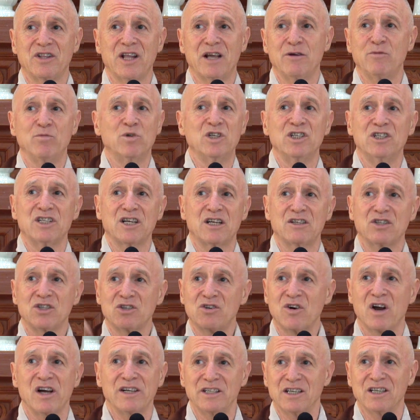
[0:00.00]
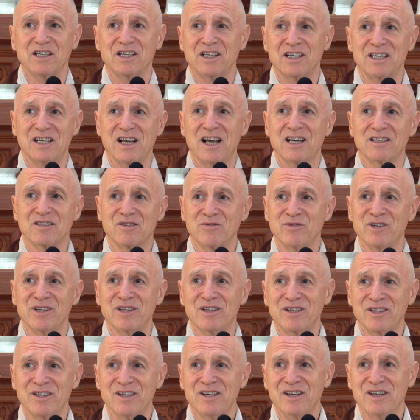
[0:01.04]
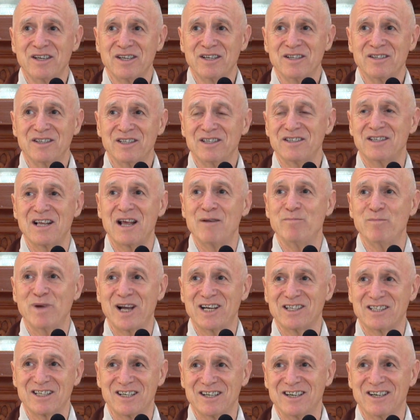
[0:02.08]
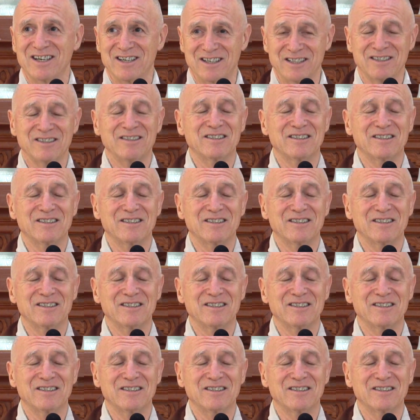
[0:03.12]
They were just trying to connect with the Zen master.